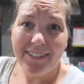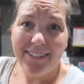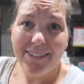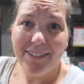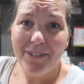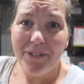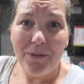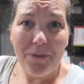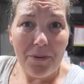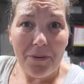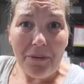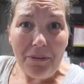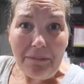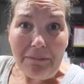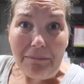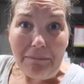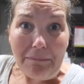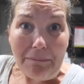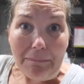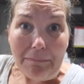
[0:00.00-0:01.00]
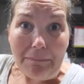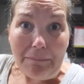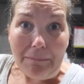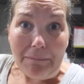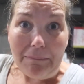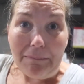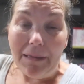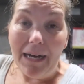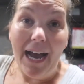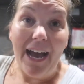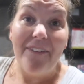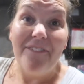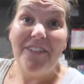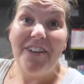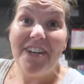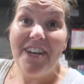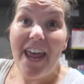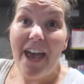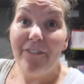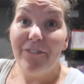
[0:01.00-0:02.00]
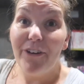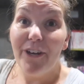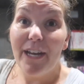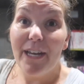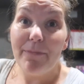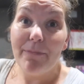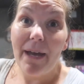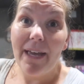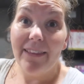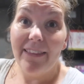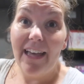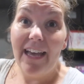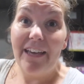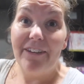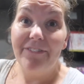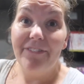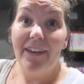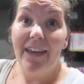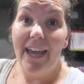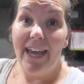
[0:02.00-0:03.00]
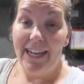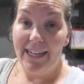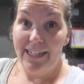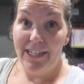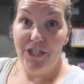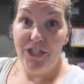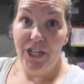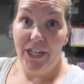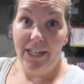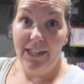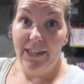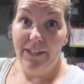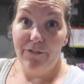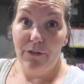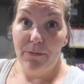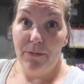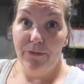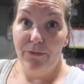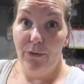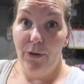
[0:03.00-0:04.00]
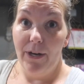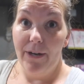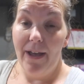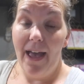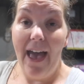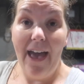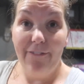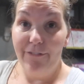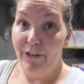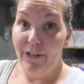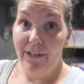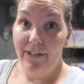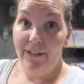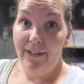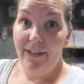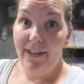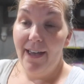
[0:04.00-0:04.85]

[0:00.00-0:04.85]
I've never in my life eaten a chicken liver before, ever.